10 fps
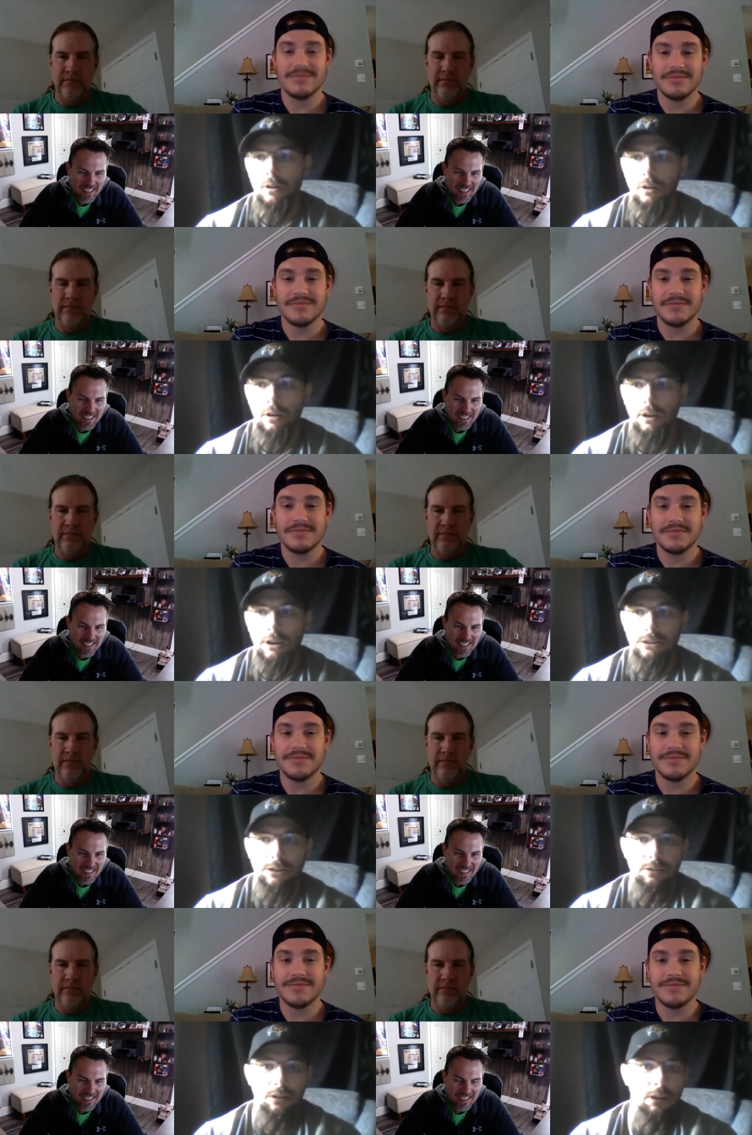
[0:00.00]
Speaker 1: it's just
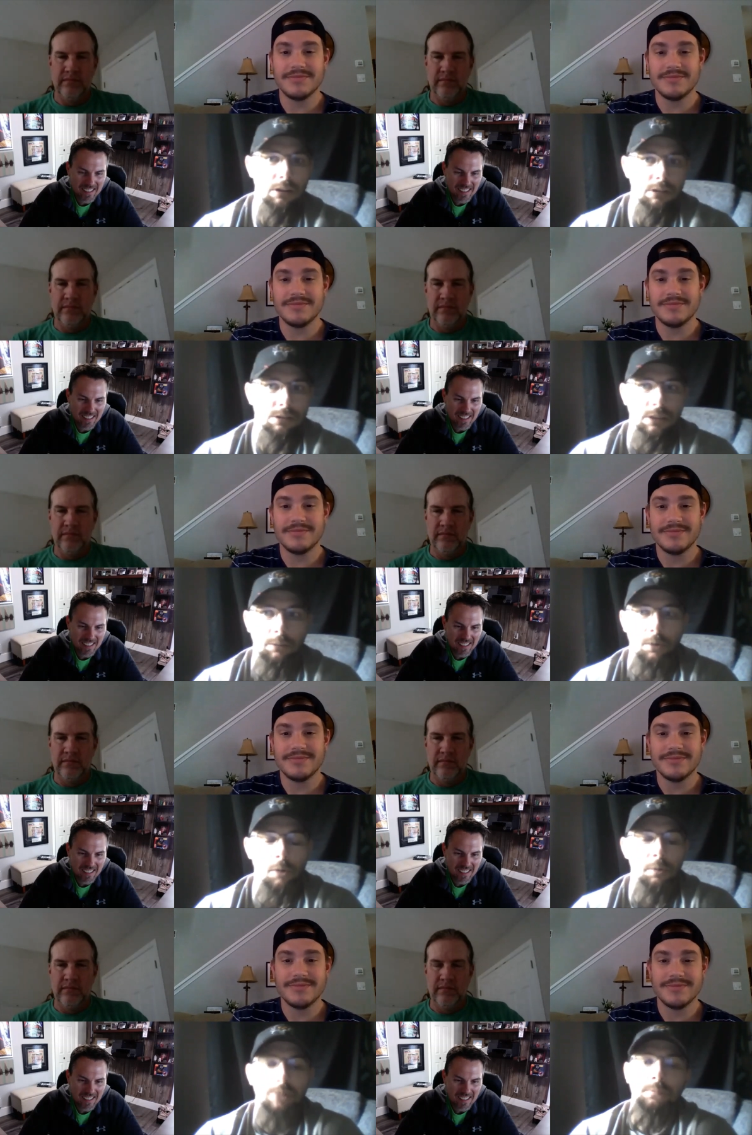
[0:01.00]
they've all
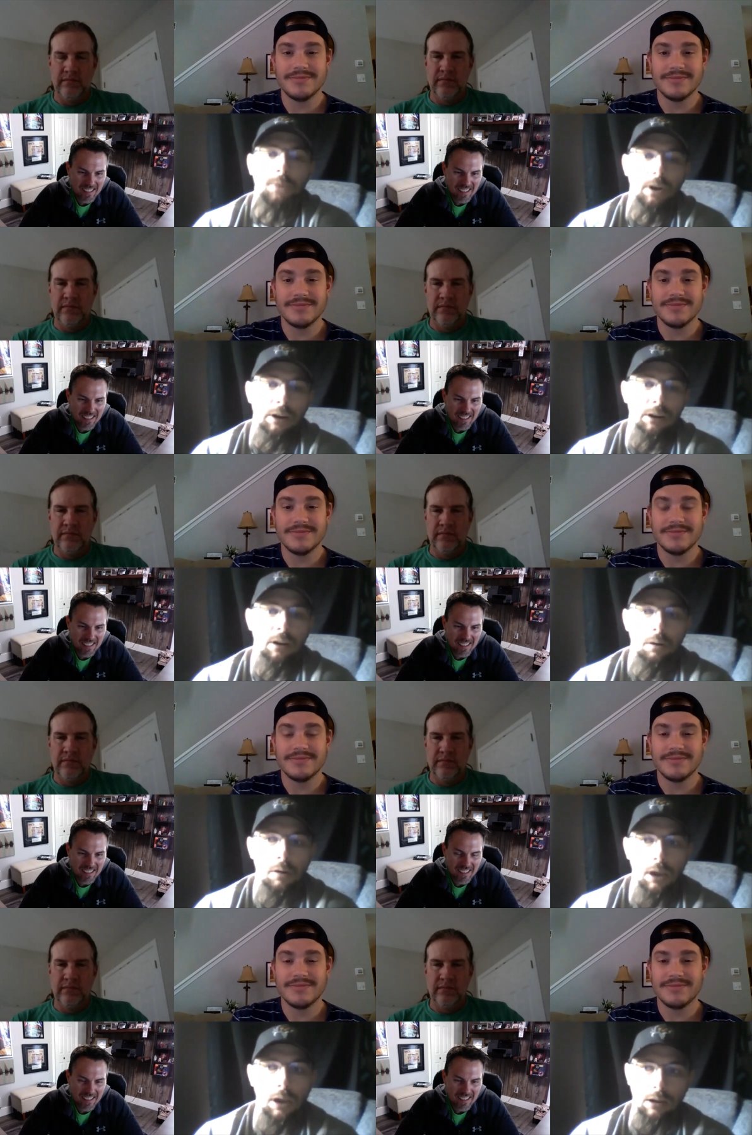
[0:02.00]
been fun
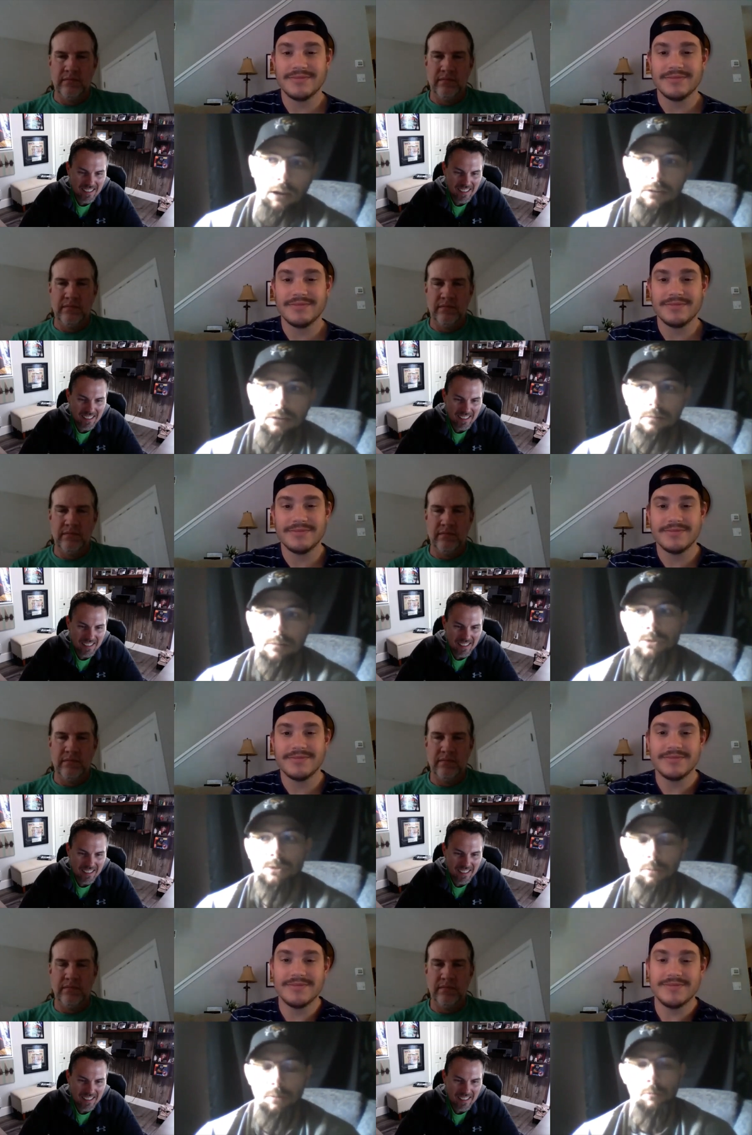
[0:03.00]
and
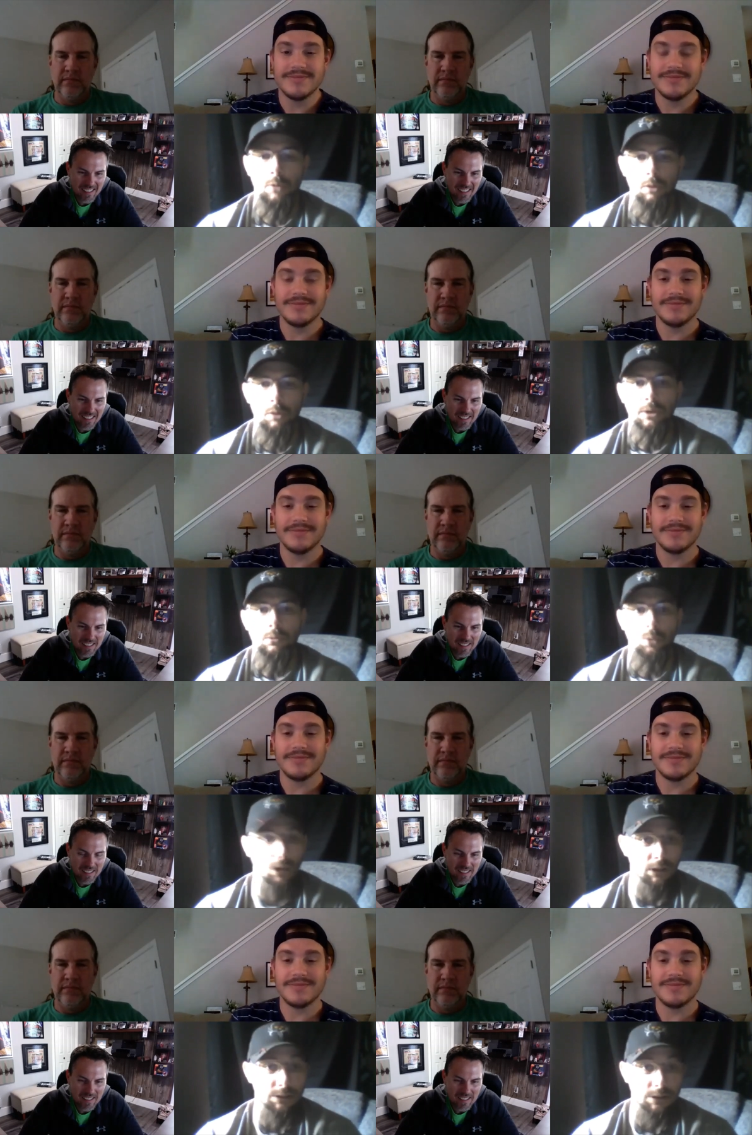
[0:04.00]
some of them have been
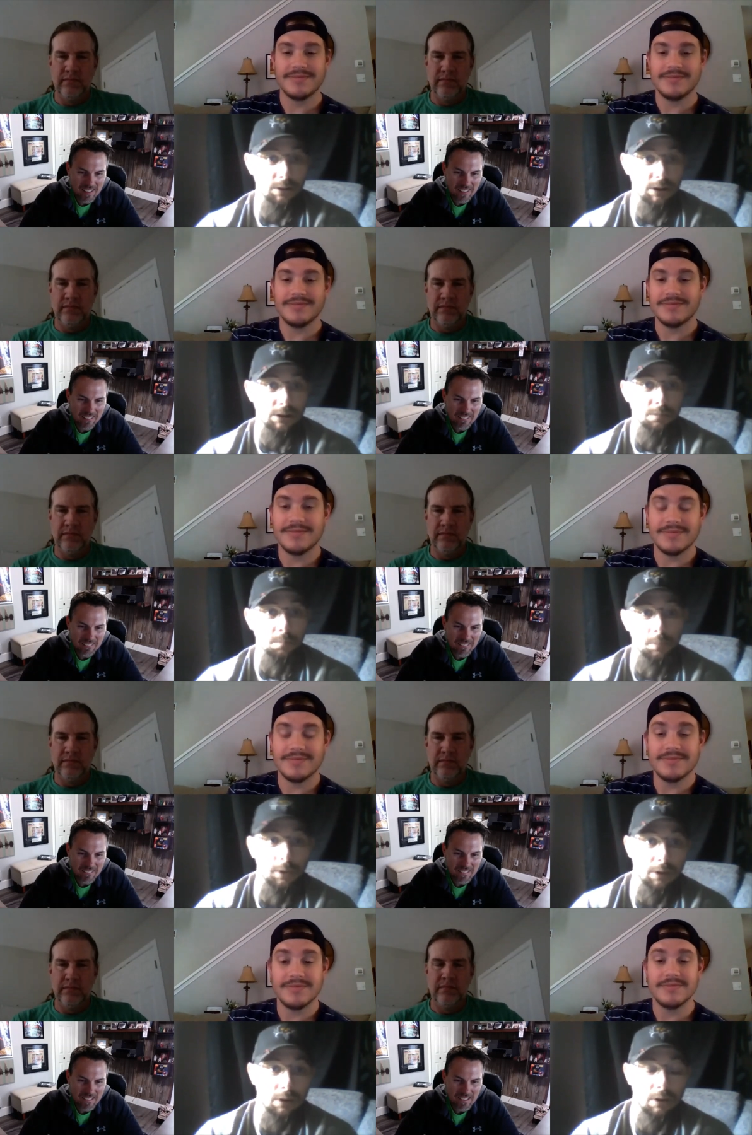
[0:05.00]
really serious
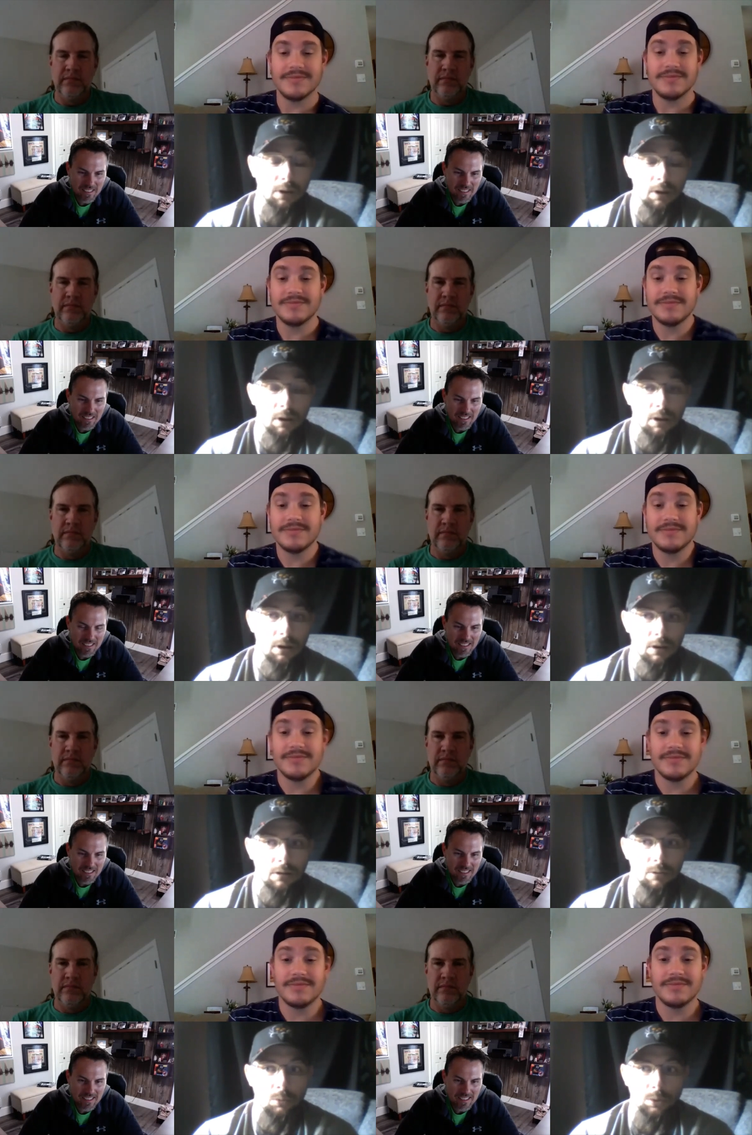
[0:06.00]
but
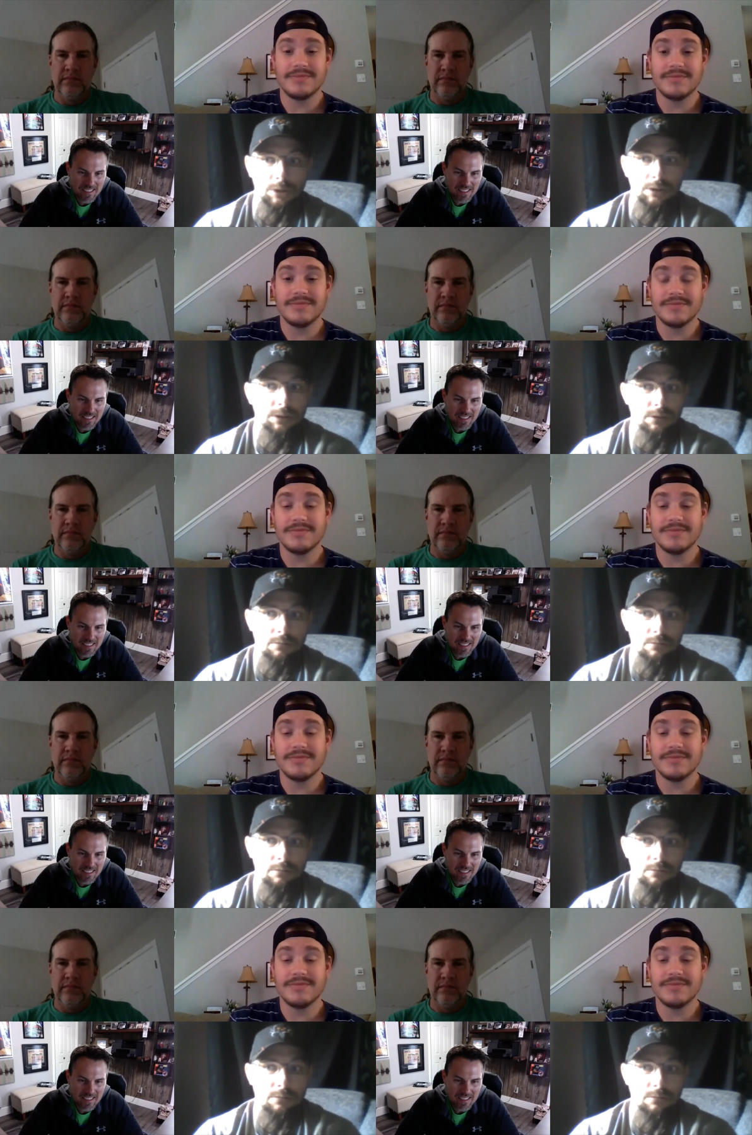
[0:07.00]
we just